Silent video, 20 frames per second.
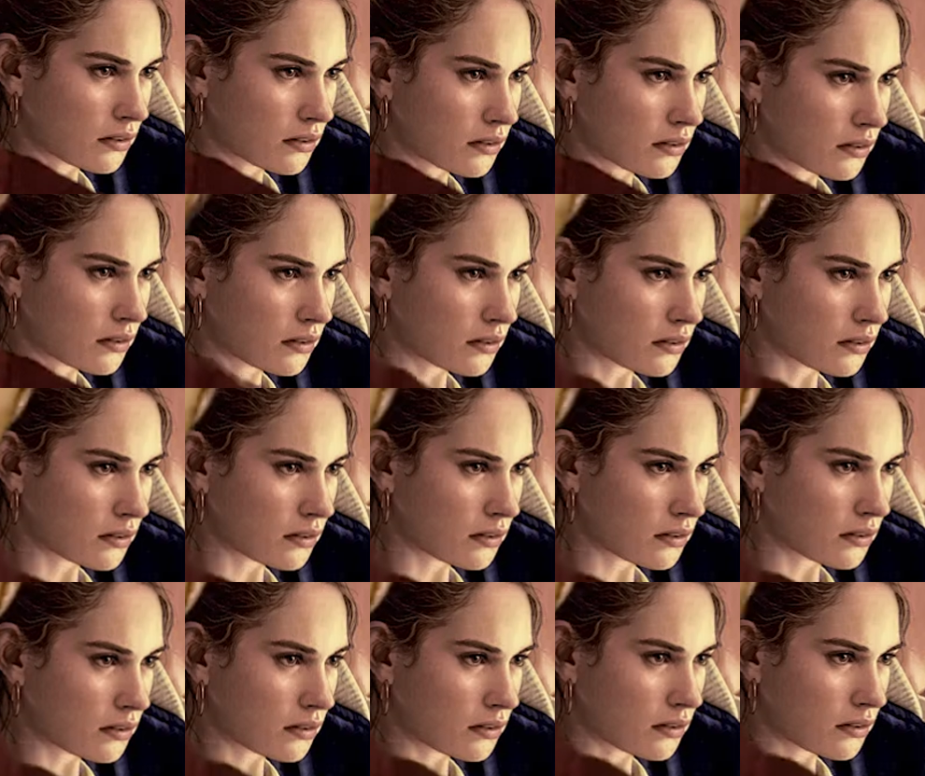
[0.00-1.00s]

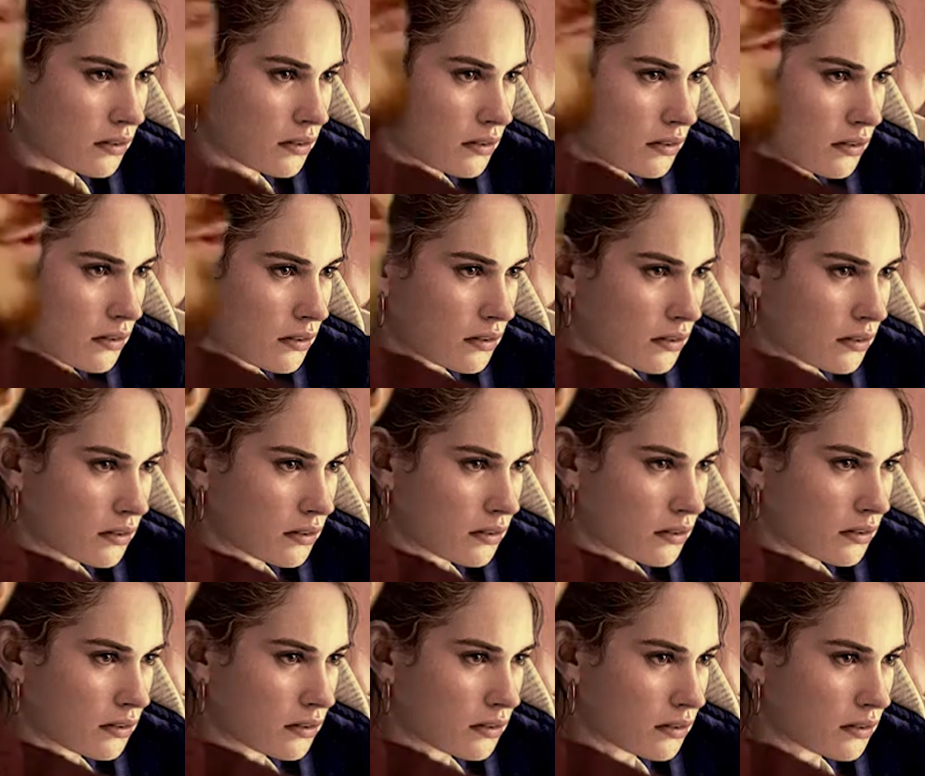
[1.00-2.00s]

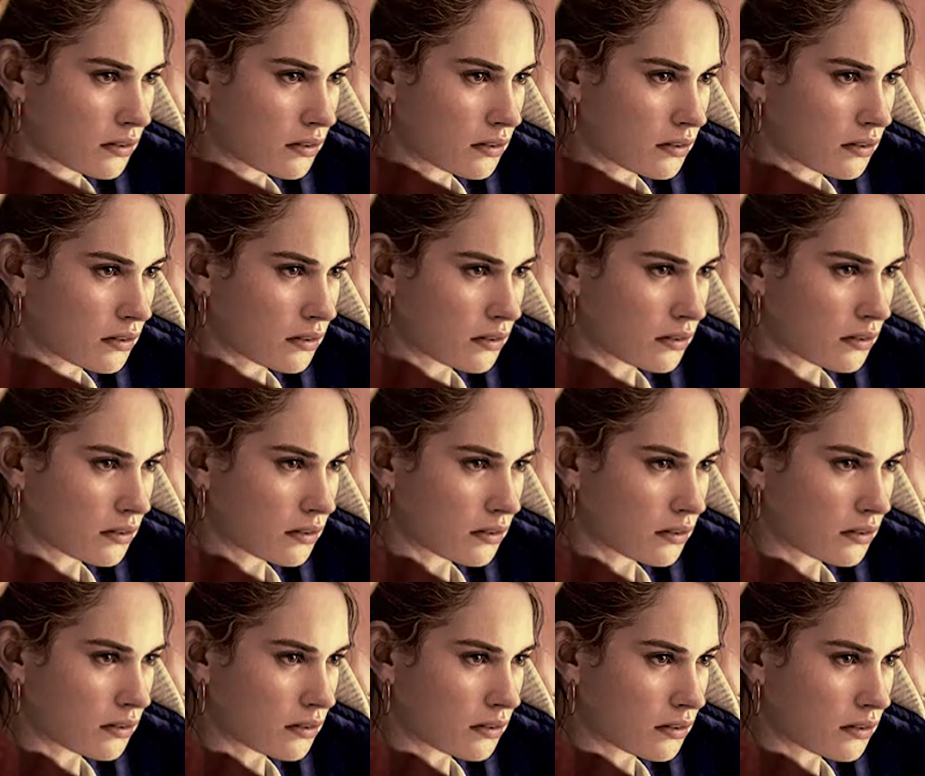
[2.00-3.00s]

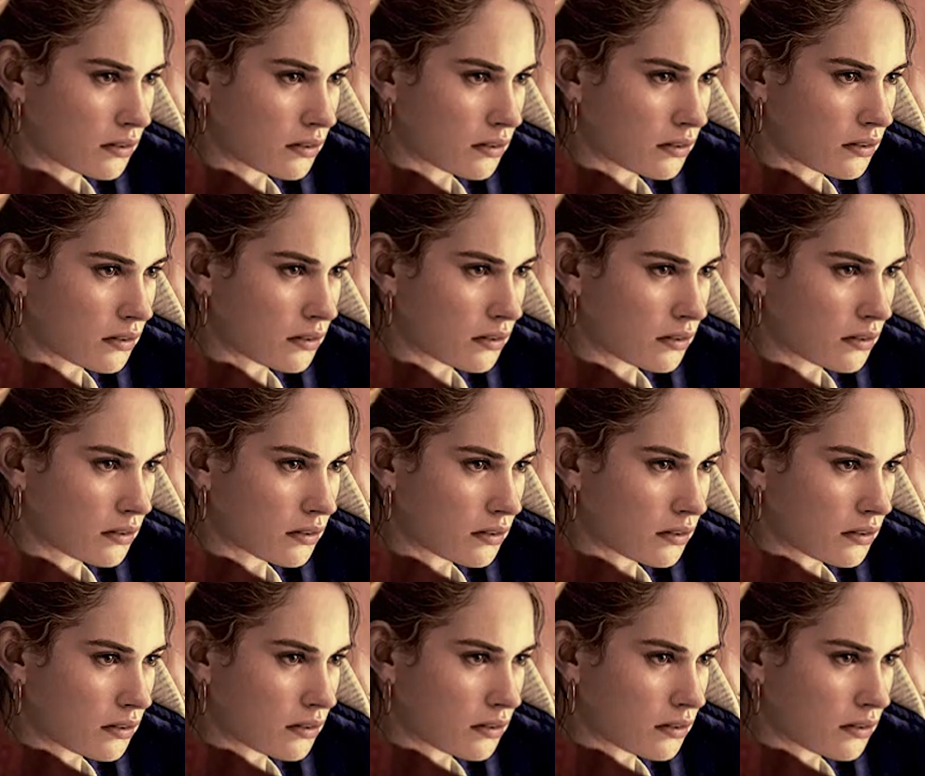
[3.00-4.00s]

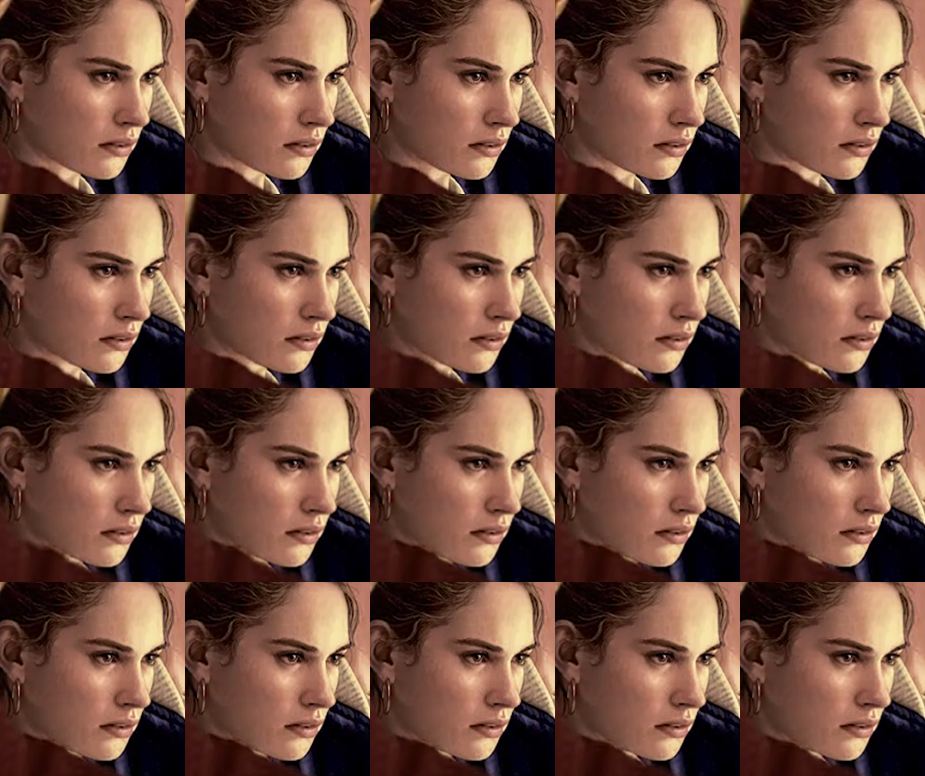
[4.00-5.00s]

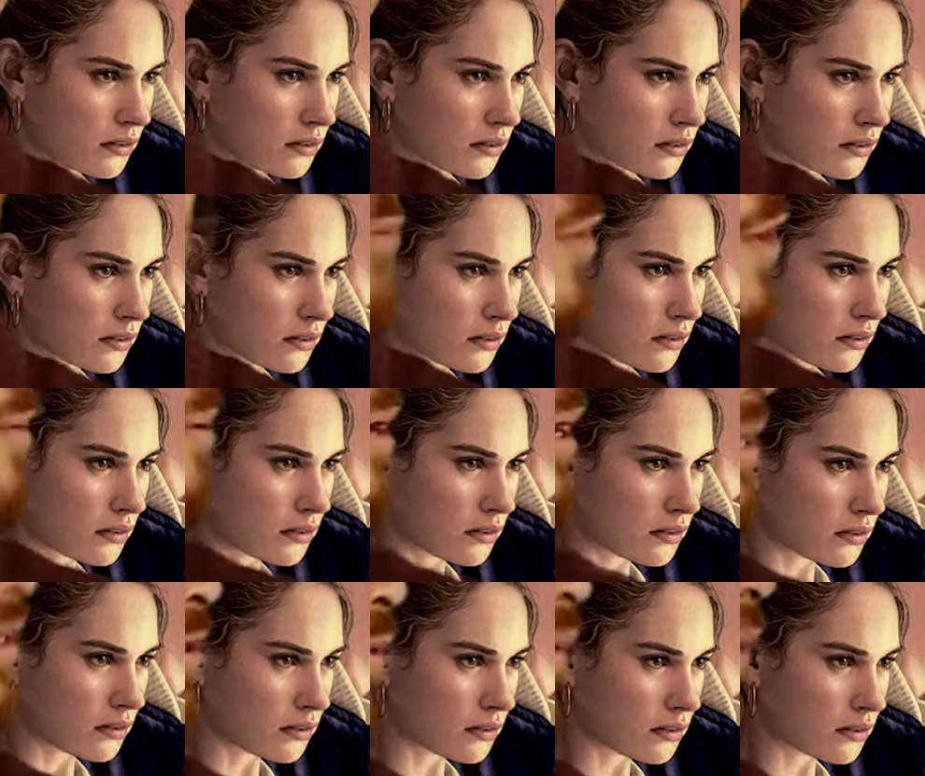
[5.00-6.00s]

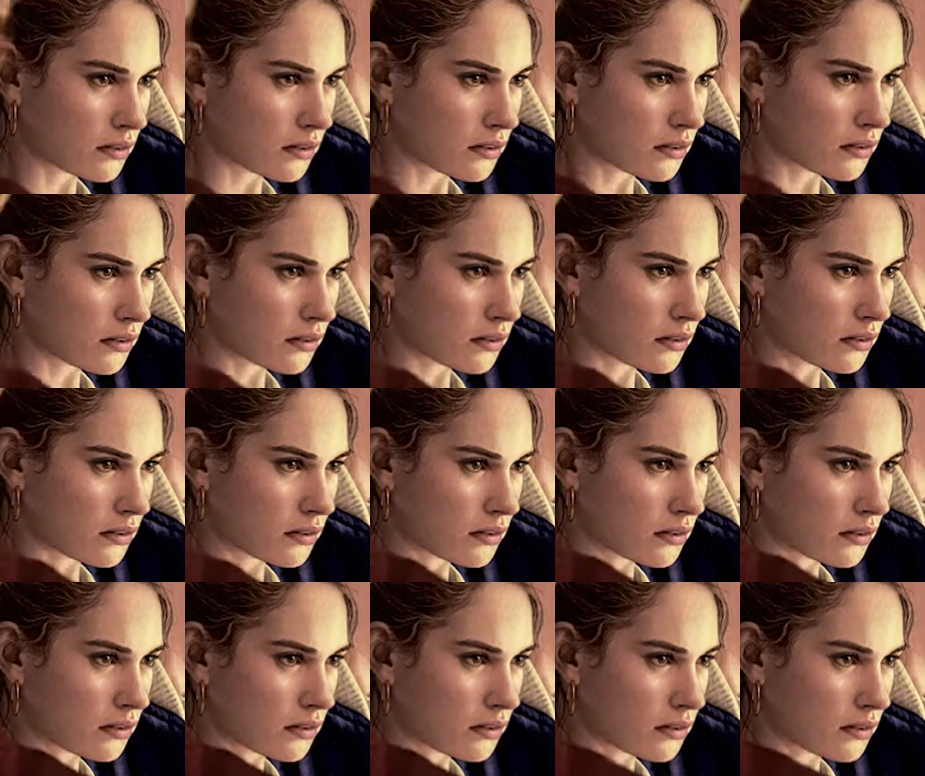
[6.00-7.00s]

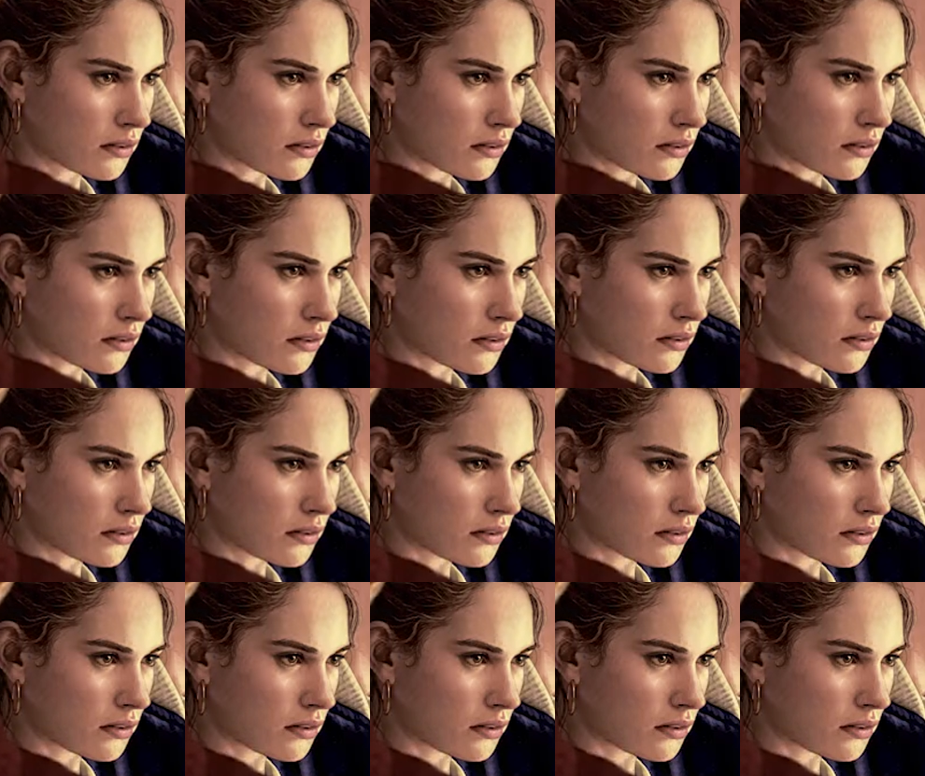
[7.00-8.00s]
(silent)